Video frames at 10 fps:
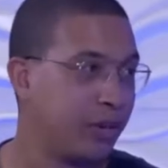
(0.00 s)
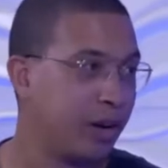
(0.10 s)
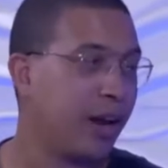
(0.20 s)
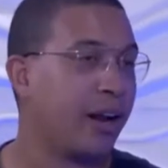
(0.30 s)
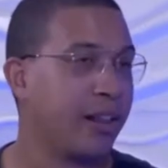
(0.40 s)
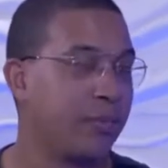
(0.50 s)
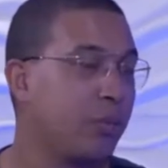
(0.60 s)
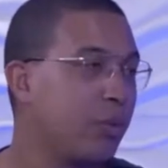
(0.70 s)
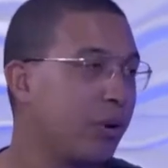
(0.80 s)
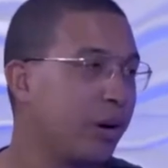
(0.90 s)
A lot of the
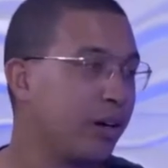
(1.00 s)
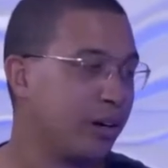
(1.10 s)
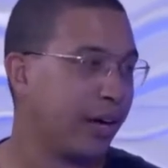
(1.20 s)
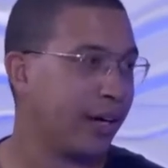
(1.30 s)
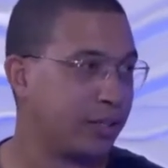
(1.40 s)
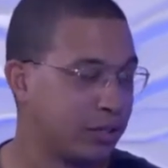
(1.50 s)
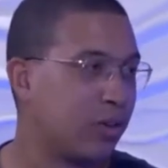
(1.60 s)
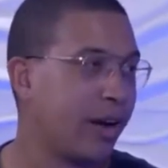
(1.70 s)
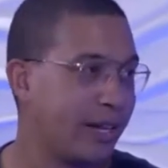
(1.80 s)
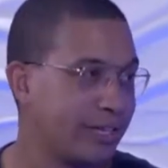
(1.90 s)
more like
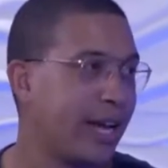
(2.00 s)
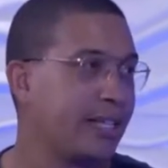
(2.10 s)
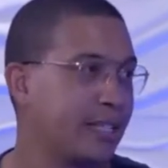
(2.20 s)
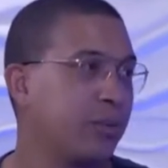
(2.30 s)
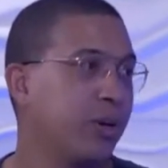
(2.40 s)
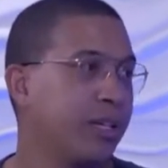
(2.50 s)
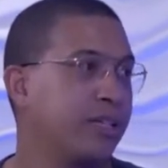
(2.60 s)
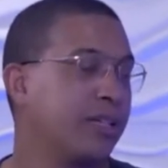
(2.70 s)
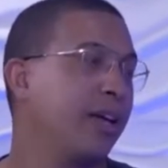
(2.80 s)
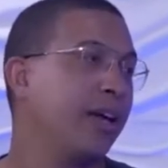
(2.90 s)
tried and tested
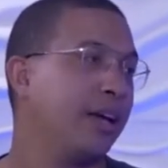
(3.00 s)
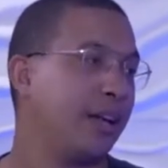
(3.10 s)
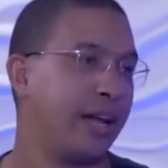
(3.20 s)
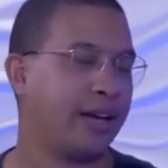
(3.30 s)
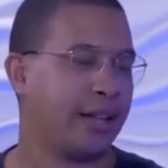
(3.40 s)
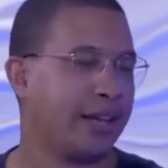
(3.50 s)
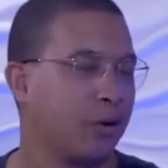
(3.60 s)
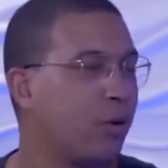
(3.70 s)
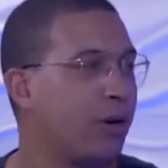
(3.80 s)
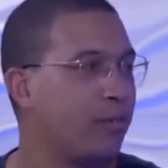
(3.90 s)
ones, like I think
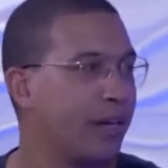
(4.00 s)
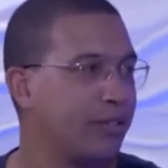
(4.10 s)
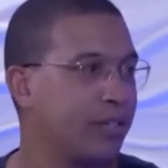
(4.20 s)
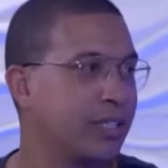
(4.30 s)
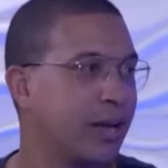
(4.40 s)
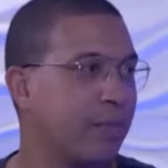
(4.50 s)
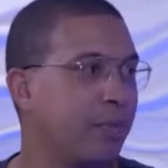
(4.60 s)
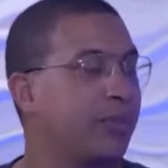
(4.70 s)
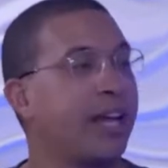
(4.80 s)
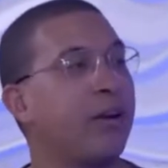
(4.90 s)
Coinbase, for example,
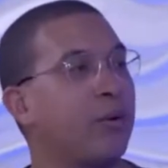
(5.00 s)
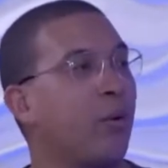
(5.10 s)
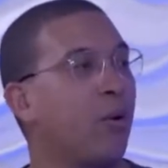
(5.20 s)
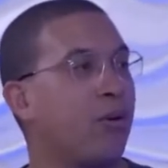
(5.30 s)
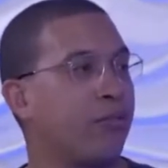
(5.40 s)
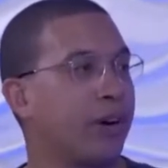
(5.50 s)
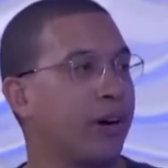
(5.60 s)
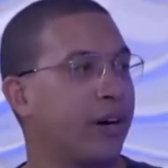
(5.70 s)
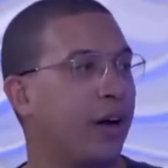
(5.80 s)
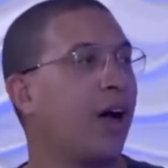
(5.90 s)
they don't
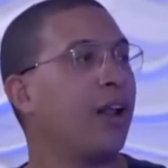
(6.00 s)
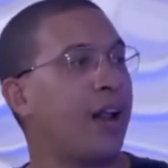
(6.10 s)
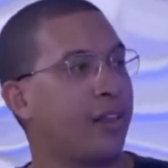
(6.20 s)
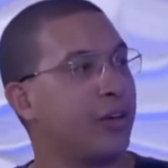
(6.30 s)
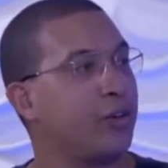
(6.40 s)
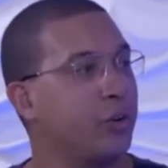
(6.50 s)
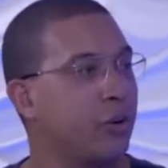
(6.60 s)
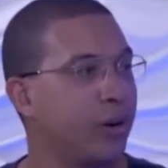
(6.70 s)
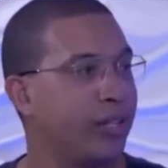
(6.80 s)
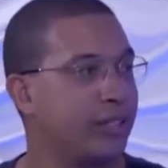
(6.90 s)
offer a lot of the new
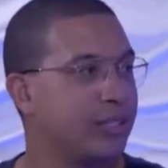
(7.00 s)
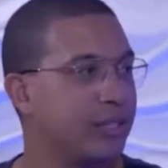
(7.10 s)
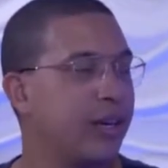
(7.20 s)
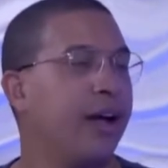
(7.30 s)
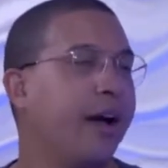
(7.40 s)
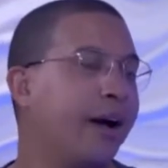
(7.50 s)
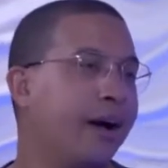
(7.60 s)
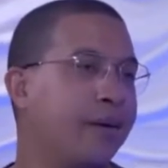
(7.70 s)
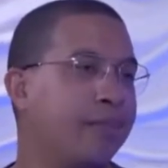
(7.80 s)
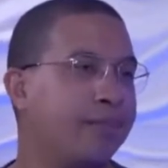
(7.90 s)
coins.
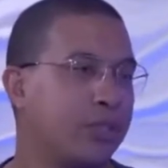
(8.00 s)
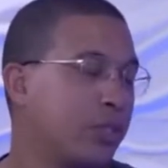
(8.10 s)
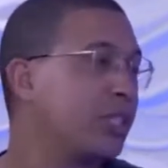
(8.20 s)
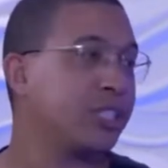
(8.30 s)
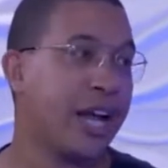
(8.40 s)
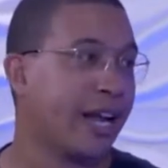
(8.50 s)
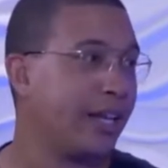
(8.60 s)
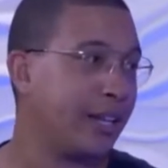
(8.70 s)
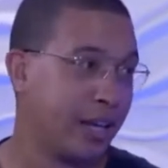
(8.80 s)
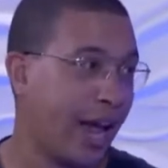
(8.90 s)
So just
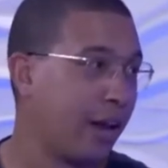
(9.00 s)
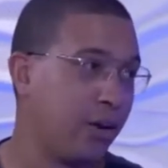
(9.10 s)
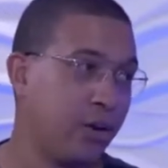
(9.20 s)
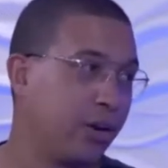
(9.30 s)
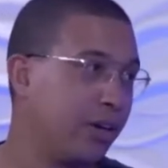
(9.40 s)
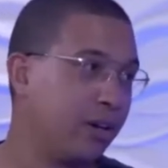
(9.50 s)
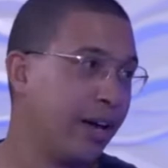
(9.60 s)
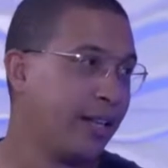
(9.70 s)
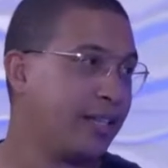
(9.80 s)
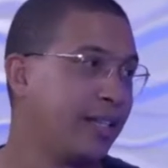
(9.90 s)
checking the catalog
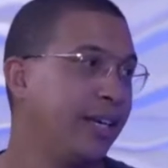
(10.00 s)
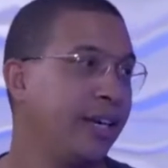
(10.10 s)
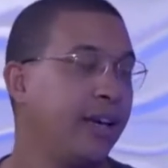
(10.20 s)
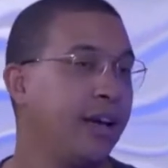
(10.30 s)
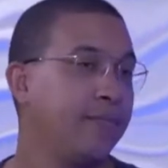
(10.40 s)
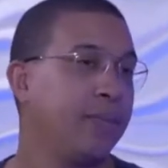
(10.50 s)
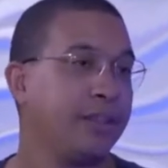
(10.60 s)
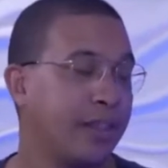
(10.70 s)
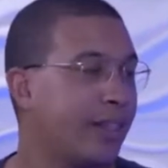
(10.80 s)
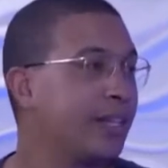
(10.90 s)
and seeing
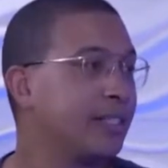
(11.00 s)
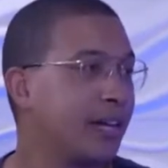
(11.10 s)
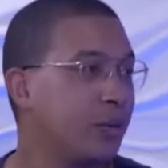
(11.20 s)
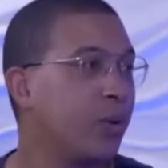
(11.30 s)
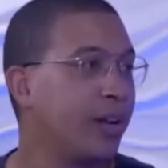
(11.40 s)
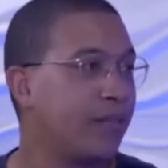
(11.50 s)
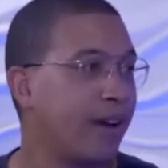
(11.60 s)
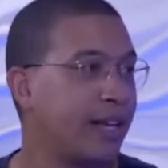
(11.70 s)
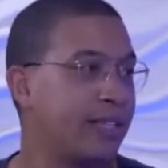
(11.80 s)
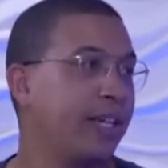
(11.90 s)
the things that you want to
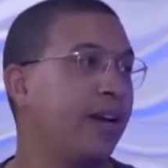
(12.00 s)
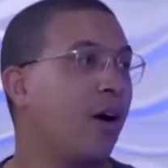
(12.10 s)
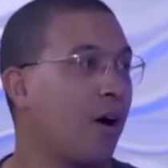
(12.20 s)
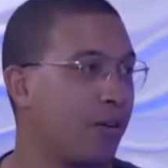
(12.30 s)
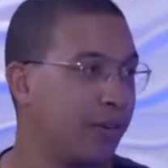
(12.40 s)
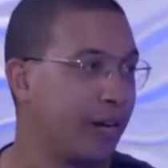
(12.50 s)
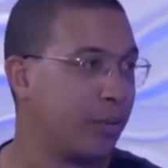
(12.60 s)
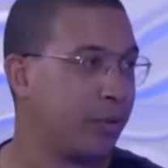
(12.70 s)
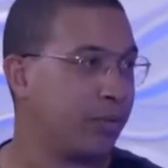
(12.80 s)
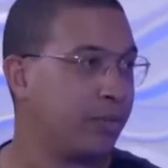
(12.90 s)
invest in are
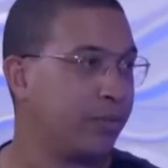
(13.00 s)
available.